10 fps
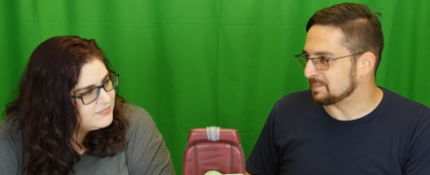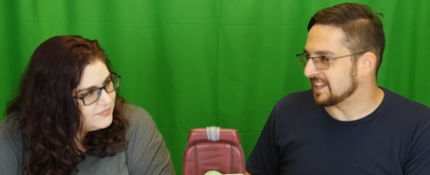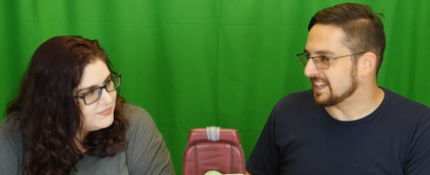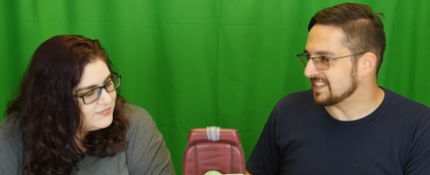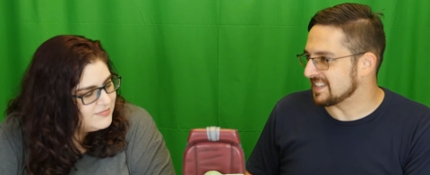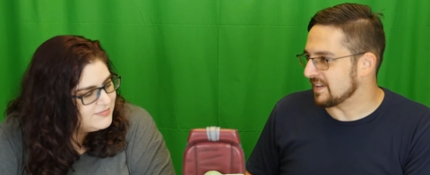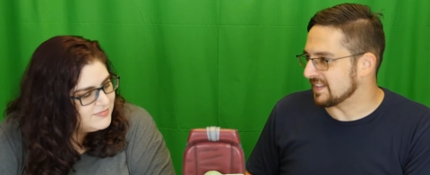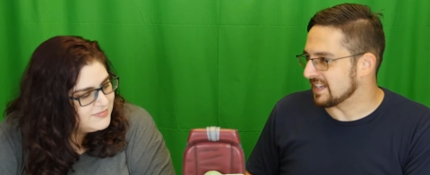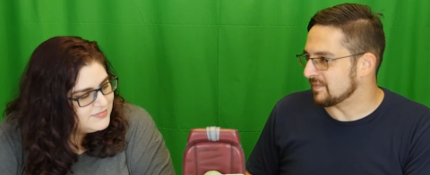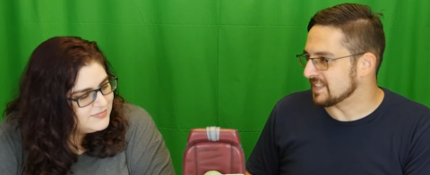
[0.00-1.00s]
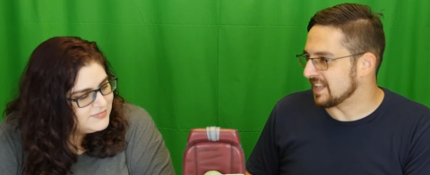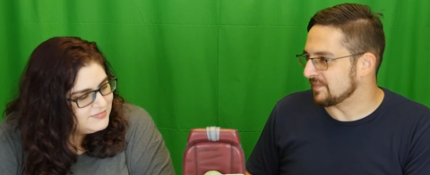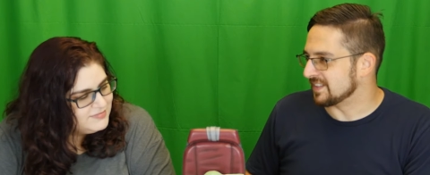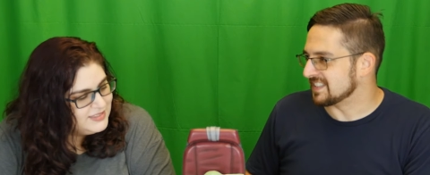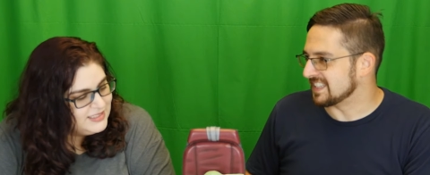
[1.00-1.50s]
Speaker 1: play and just having the time of his
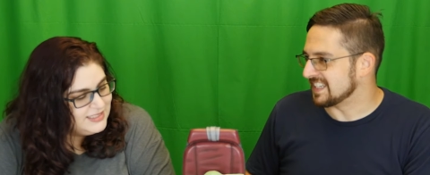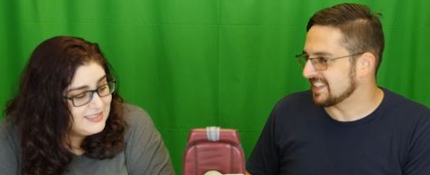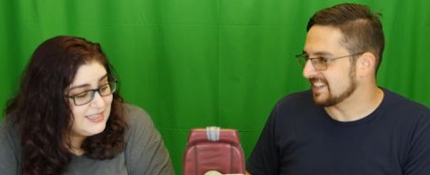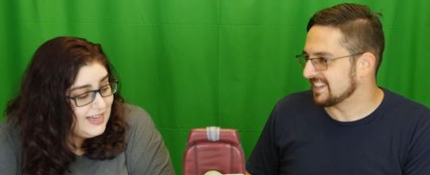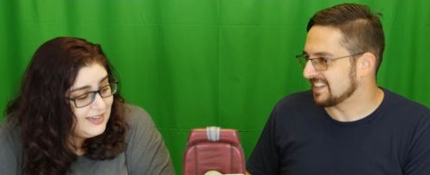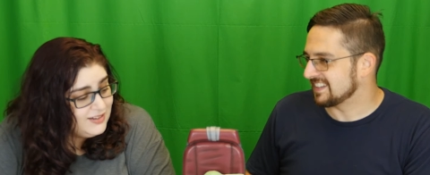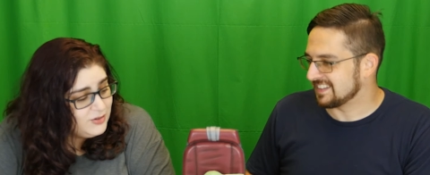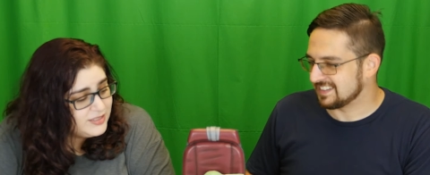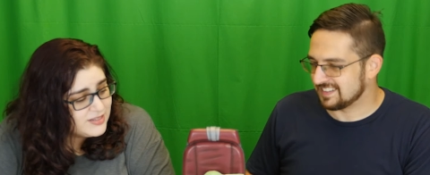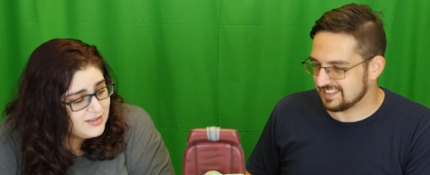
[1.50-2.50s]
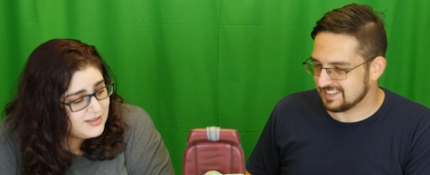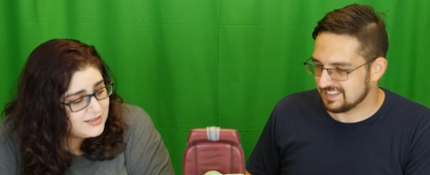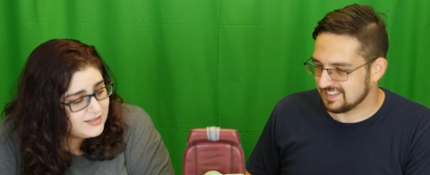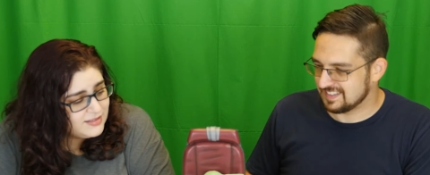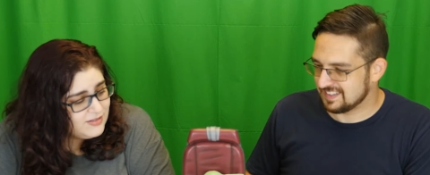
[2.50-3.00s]
life in the seat.
Speaker 2: Yeah, I know. He's all like,
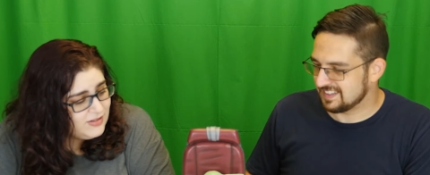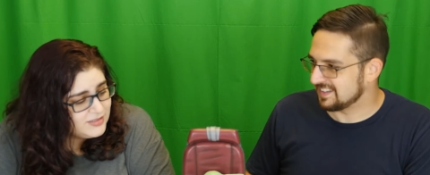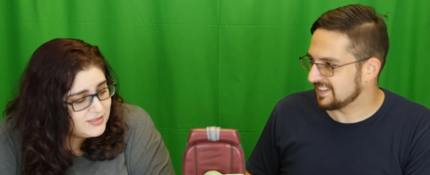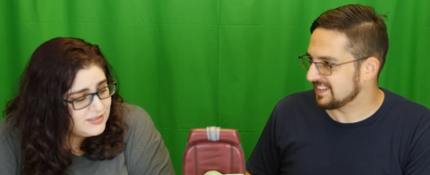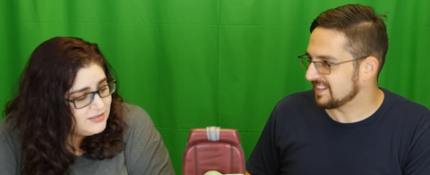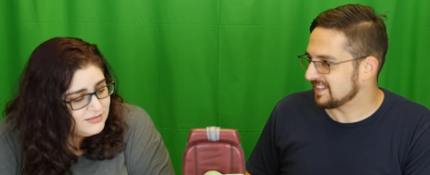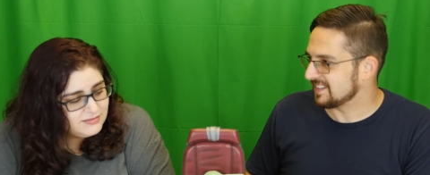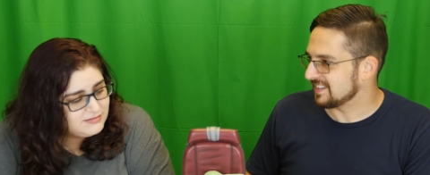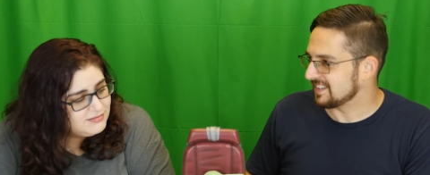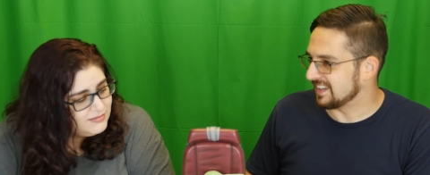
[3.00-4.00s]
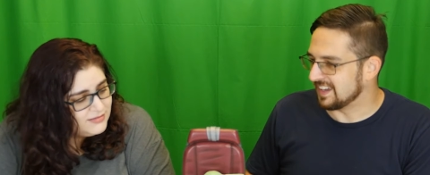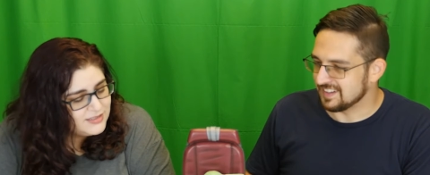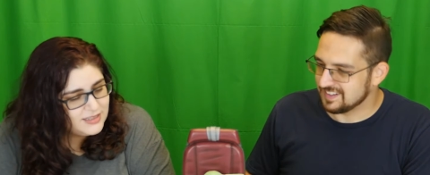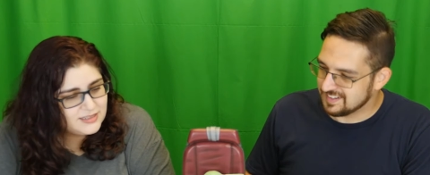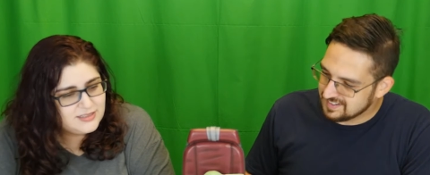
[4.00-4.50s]
"All's good." Yeah.
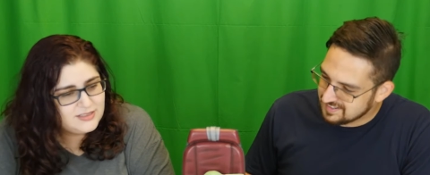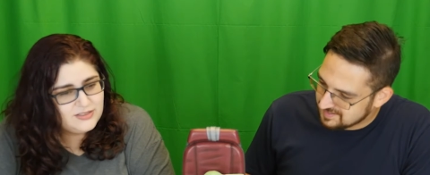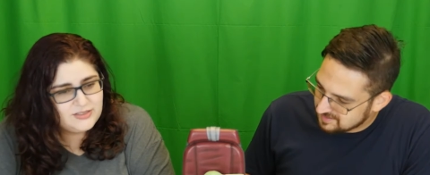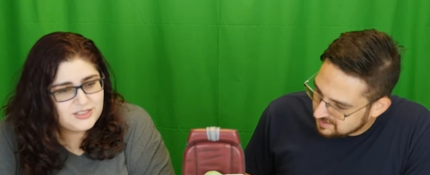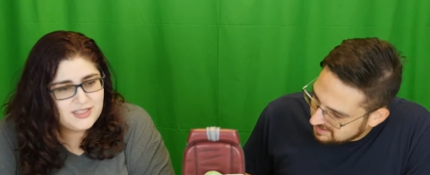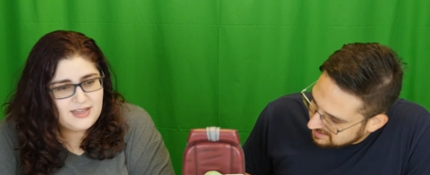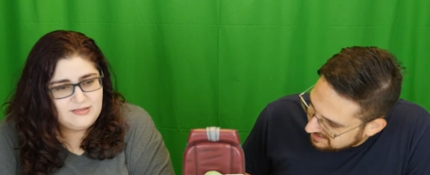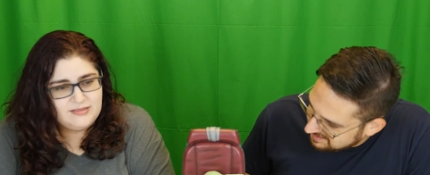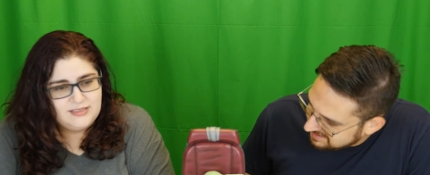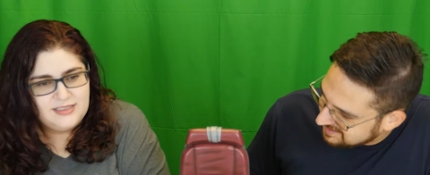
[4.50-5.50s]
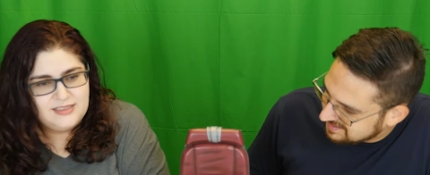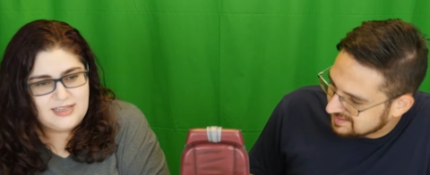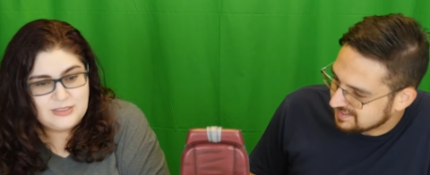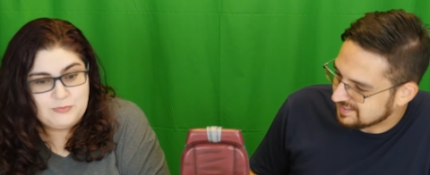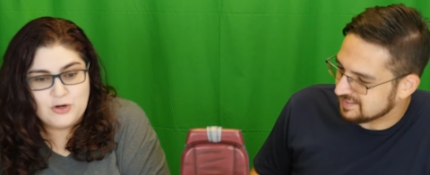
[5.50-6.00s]
Like, dude, chill out.
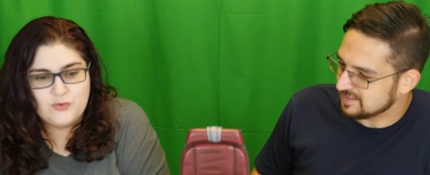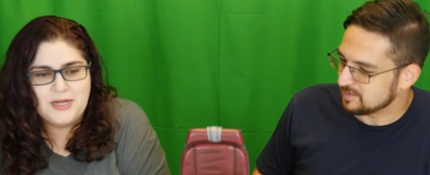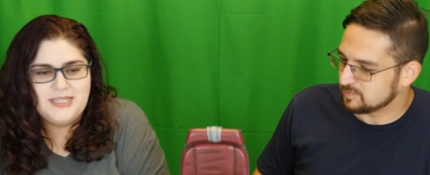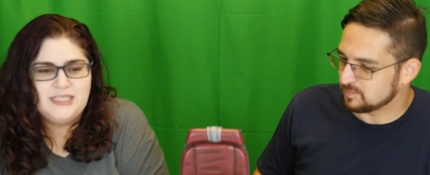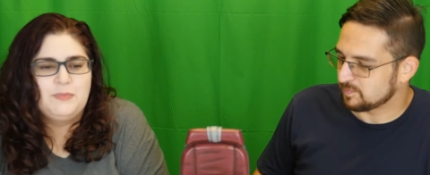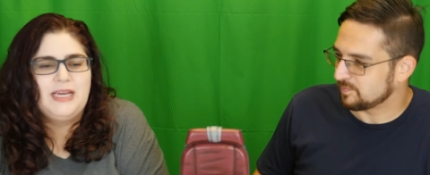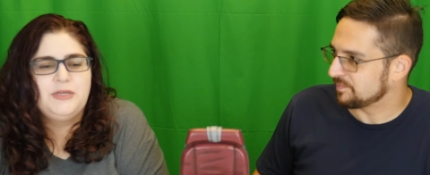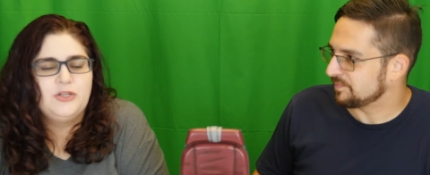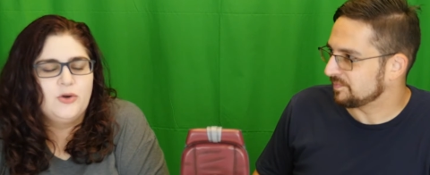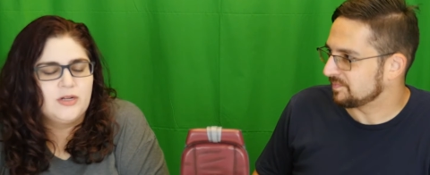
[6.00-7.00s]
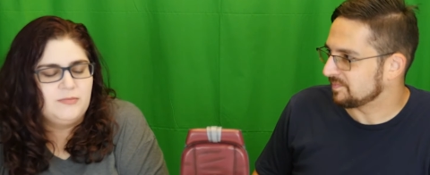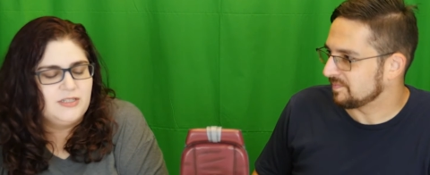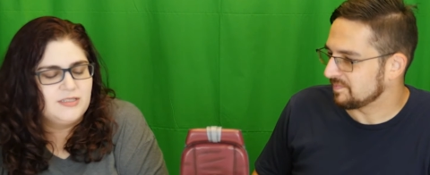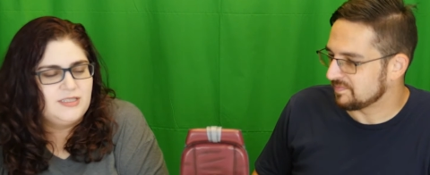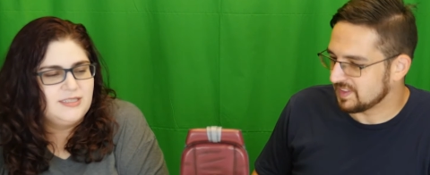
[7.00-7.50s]
That's part of why he's Baby Yoda
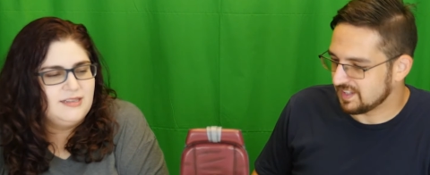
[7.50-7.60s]
because he's